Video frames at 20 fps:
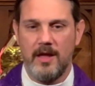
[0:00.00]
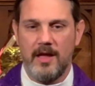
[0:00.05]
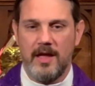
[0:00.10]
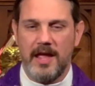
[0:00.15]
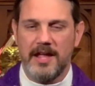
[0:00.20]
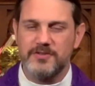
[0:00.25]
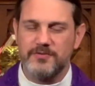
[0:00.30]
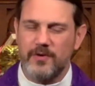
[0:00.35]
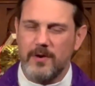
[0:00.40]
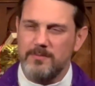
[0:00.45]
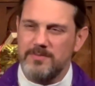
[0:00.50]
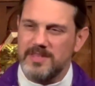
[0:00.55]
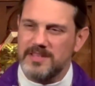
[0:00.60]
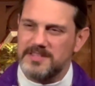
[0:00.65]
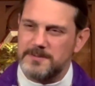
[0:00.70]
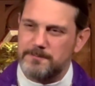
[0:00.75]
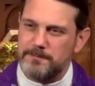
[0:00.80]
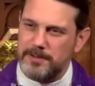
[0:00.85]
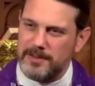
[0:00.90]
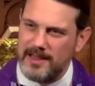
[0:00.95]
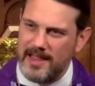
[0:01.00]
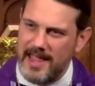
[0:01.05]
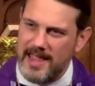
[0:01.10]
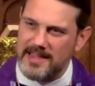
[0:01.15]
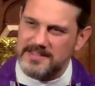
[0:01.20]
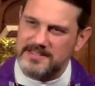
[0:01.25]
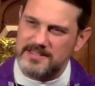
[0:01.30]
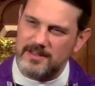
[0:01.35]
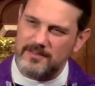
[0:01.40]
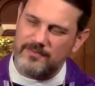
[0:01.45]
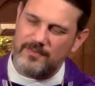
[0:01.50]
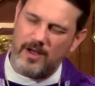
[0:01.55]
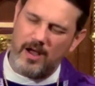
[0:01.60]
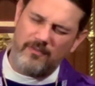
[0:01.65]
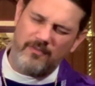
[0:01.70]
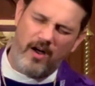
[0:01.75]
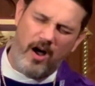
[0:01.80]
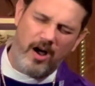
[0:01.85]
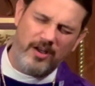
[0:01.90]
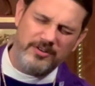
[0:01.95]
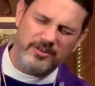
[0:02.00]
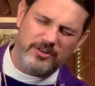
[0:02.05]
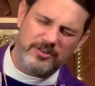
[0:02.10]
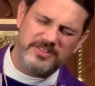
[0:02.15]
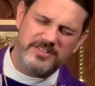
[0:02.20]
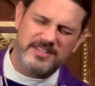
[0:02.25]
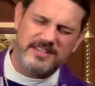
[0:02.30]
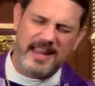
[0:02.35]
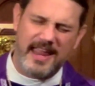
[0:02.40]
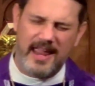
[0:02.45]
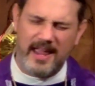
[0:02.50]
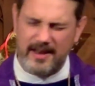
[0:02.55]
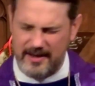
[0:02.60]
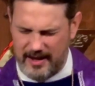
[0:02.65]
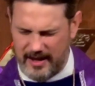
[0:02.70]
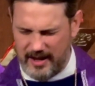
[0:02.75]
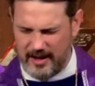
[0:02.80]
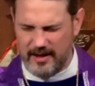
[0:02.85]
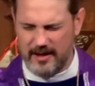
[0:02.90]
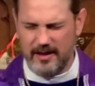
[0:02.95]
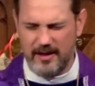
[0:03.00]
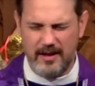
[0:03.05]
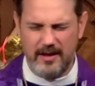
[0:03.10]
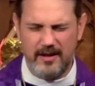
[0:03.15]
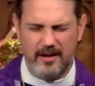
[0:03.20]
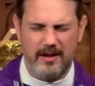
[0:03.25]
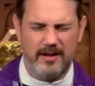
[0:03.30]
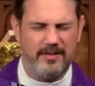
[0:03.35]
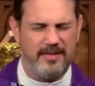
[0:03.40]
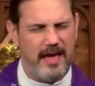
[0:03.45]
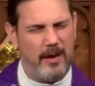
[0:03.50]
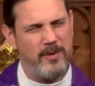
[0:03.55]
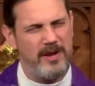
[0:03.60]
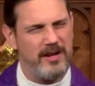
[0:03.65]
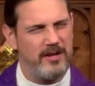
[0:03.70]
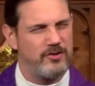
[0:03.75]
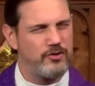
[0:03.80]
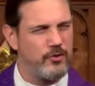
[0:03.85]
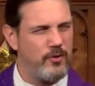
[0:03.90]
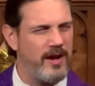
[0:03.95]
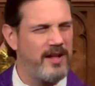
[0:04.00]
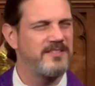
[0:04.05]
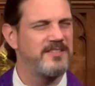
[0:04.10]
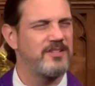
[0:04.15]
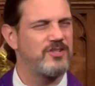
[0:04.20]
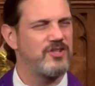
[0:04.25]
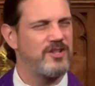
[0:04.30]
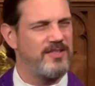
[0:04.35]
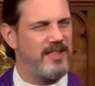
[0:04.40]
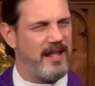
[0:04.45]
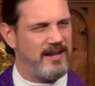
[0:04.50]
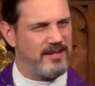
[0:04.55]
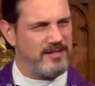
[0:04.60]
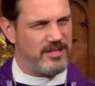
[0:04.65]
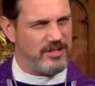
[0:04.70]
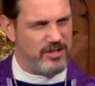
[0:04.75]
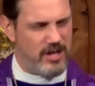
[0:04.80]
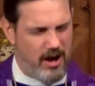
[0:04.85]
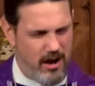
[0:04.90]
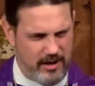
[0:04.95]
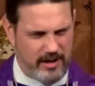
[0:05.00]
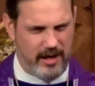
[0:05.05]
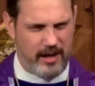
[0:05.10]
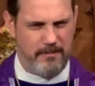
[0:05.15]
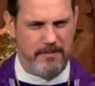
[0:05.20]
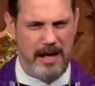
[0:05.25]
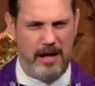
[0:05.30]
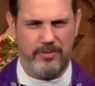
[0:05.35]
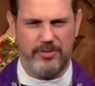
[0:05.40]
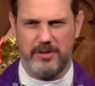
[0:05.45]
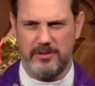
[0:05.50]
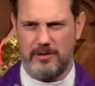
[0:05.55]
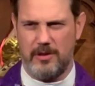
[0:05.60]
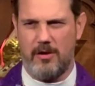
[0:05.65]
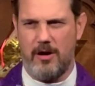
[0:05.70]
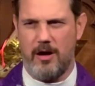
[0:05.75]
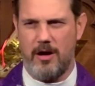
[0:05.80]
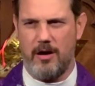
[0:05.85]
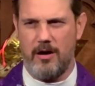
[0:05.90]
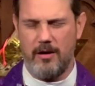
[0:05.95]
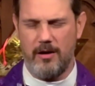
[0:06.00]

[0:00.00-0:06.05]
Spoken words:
It's from this place of understanding that we transition then into talking about the law.